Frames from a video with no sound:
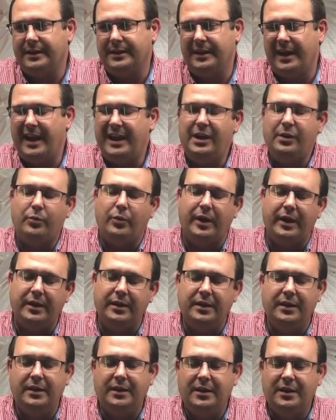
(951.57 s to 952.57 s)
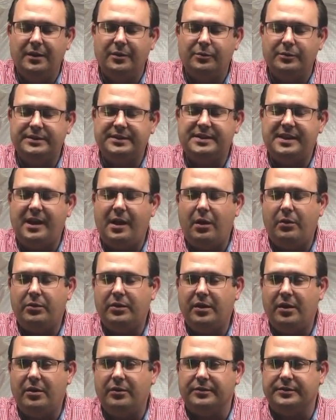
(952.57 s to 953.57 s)
Anyway, we'll see how it
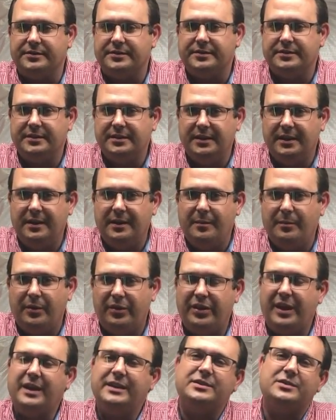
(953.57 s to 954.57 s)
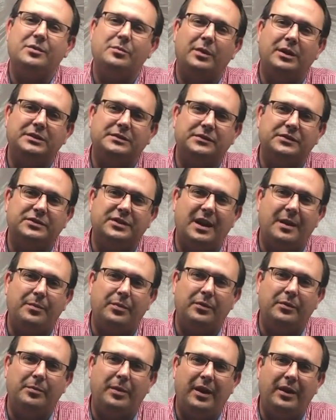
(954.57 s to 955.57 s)
goes. But thanks so much for
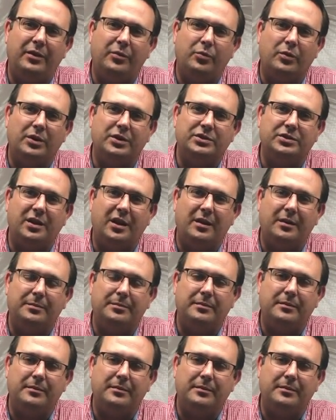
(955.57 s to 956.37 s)
stopping by the workshop